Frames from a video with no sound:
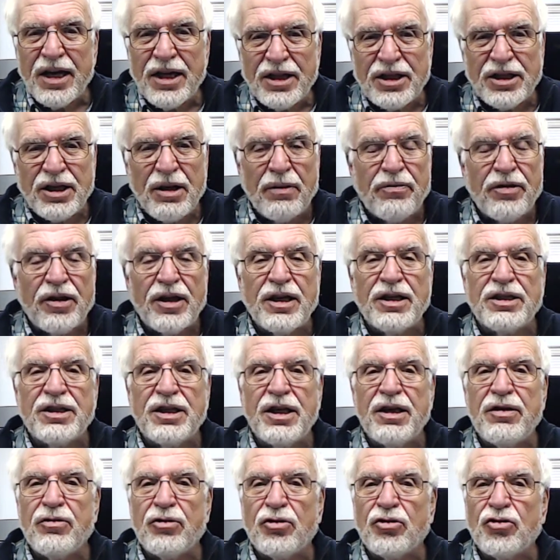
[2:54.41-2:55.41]
Something is
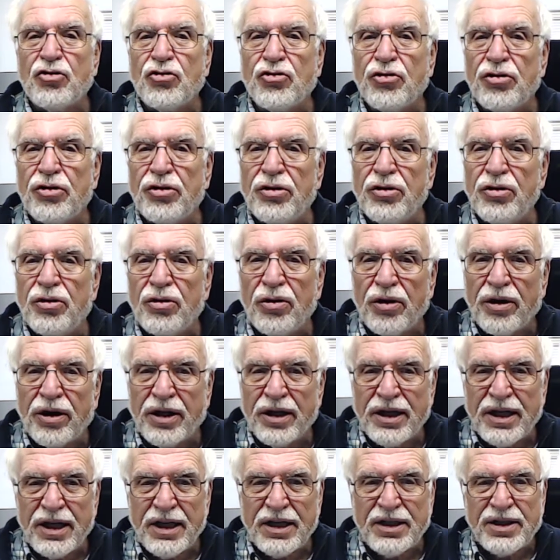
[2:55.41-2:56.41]
either true or
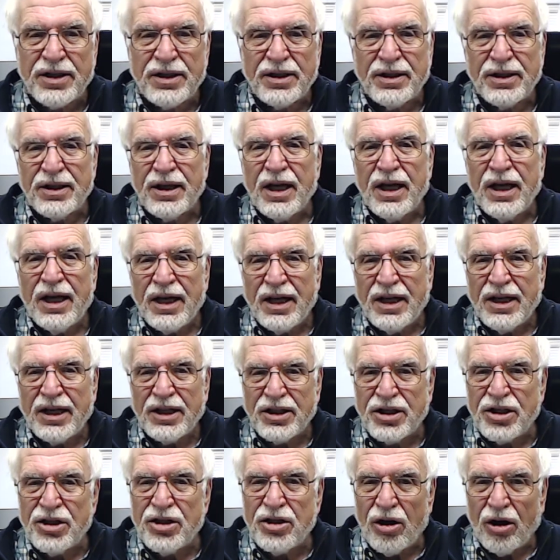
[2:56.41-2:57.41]
it isn't. It
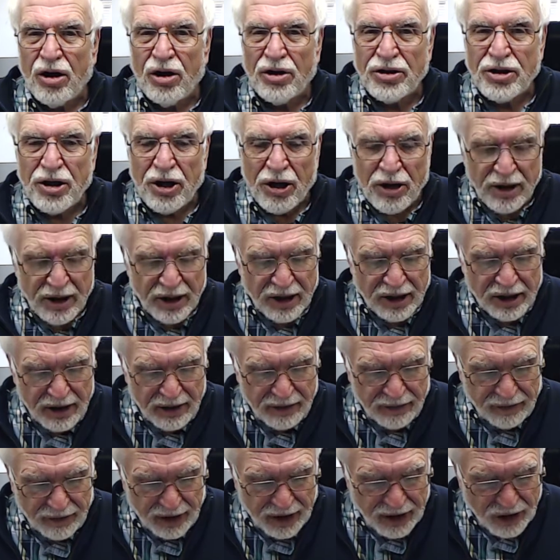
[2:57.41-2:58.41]
isn't
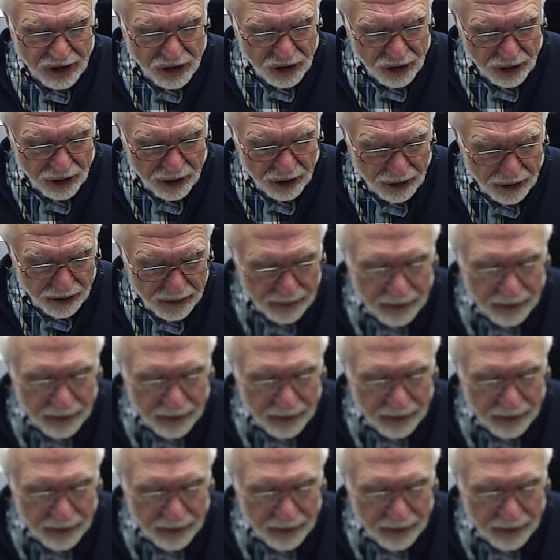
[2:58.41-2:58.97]
alternatively true.